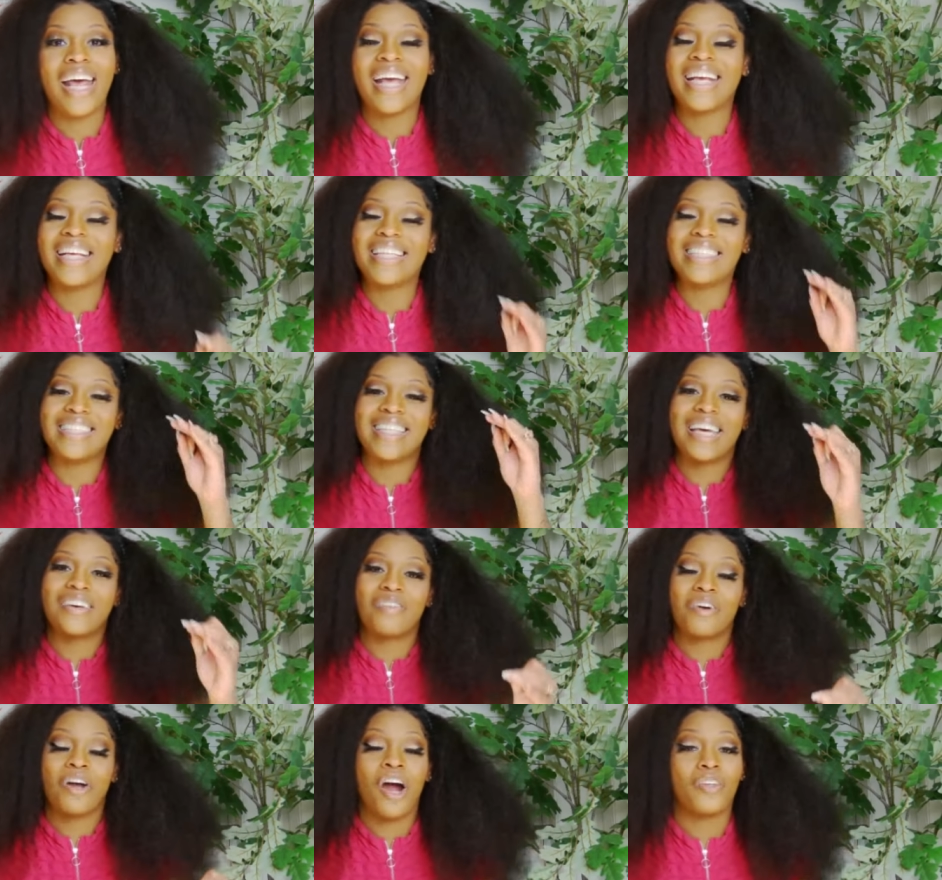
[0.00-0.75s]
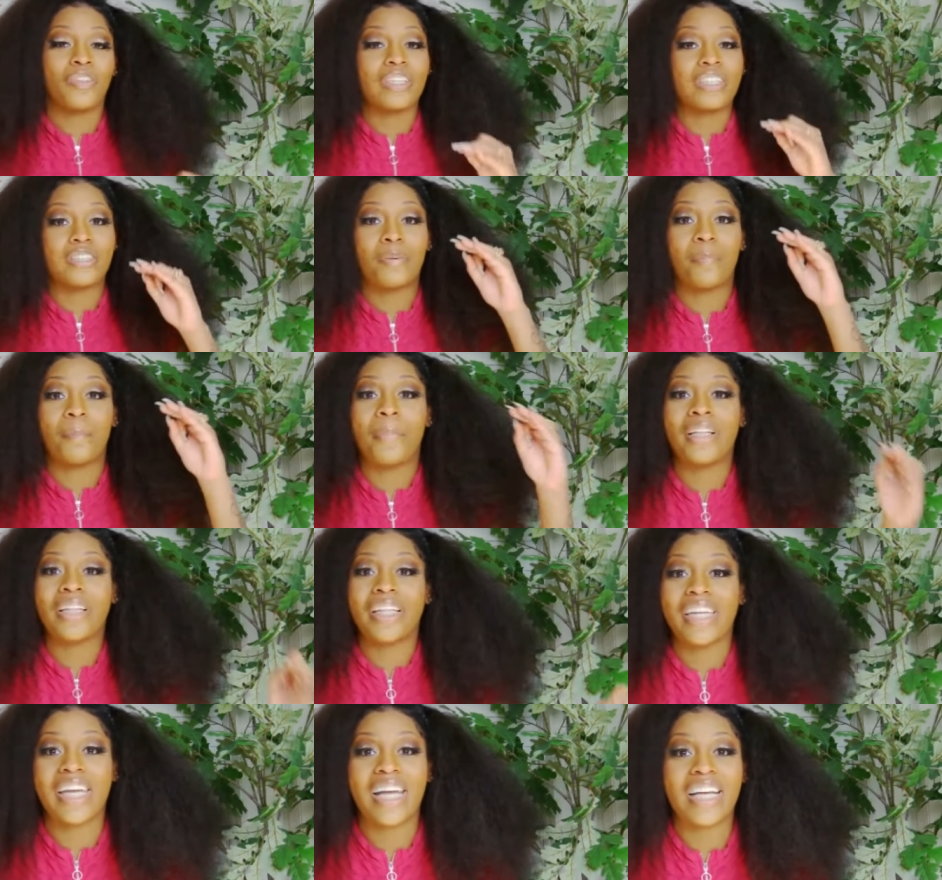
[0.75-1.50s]
He's given her the
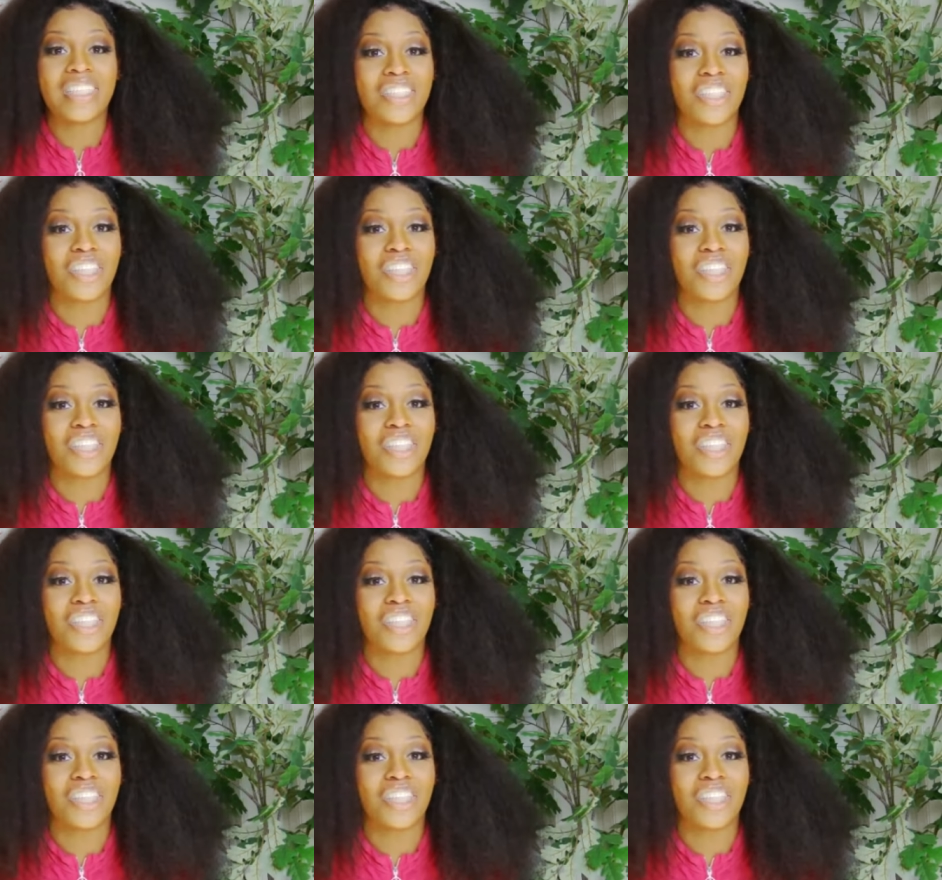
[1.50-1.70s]
stability and